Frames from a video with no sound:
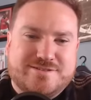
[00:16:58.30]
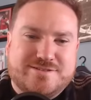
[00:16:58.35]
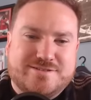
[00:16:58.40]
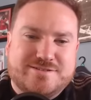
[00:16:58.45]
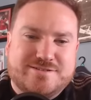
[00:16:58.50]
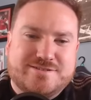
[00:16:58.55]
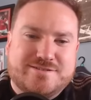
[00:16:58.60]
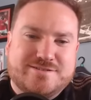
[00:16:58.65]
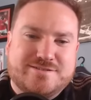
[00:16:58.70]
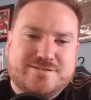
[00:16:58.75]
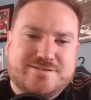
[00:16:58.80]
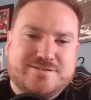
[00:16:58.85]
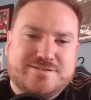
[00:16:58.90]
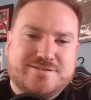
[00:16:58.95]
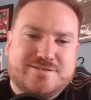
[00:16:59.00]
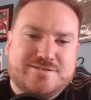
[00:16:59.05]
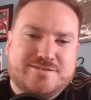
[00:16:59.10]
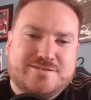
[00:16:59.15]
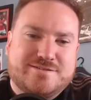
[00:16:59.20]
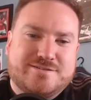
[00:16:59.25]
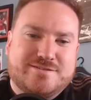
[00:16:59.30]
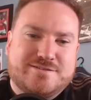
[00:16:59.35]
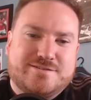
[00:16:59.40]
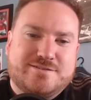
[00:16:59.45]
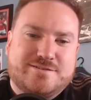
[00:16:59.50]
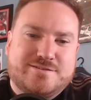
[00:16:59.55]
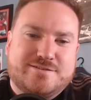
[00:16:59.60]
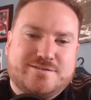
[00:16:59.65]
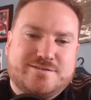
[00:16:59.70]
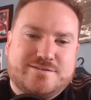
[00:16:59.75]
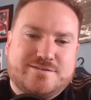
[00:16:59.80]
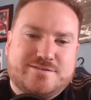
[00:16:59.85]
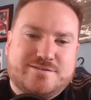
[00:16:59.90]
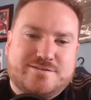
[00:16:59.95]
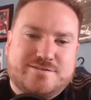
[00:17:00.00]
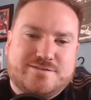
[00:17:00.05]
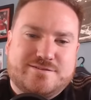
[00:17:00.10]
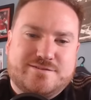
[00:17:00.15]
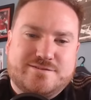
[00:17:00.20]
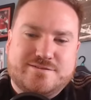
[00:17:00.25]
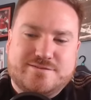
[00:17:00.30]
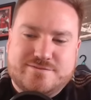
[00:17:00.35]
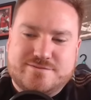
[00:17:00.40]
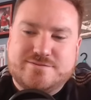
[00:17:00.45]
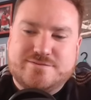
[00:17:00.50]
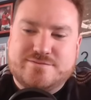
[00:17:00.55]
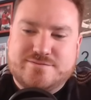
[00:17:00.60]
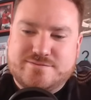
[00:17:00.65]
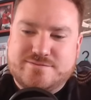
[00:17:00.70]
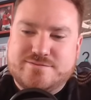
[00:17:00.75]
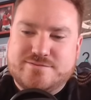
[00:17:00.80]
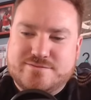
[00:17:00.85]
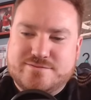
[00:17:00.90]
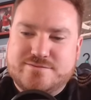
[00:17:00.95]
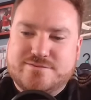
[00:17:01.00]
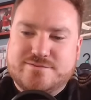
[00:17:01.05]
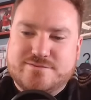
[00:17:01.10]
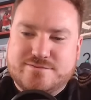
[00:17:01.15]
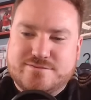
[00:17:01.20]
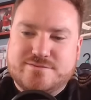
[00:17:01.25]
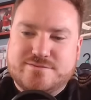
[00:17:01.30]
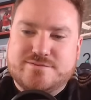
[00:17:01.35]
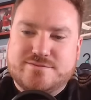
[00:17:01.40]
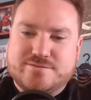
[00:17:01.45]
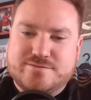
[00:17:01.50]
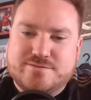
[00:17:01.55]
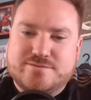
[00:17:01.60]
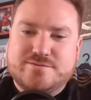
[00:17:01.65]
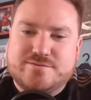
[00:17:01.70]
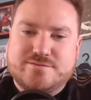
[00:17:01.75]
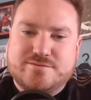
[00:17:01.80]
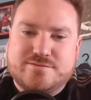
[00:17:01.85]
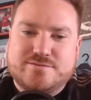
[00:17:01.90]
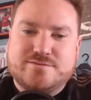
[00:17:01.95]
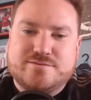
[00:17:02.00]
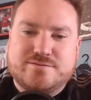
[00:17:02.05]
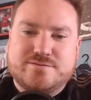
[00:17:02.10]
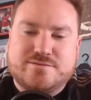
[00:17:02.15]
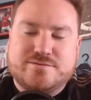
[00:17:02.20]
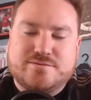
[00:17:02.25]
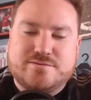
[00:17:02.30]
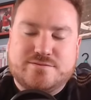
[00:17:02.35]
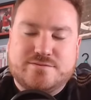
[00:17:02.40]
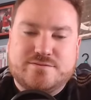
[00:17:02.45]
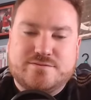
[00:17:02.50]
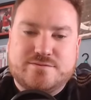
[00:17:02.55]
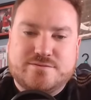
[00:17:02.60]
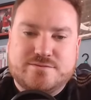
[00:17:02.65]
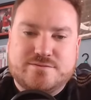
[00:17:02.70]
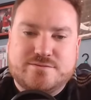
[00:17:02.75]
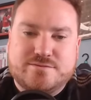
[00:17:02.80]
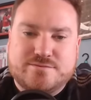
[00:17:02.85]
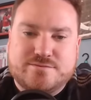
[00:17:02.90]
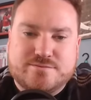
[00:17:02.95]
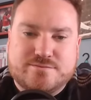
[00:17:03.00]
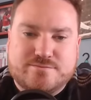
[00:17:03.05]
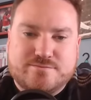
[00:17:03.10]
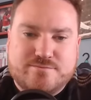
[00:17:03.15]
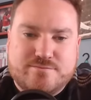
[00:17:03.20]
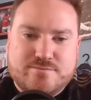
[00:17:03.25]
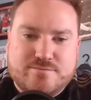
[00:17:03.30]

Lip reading: No words are spoken by the person on screen.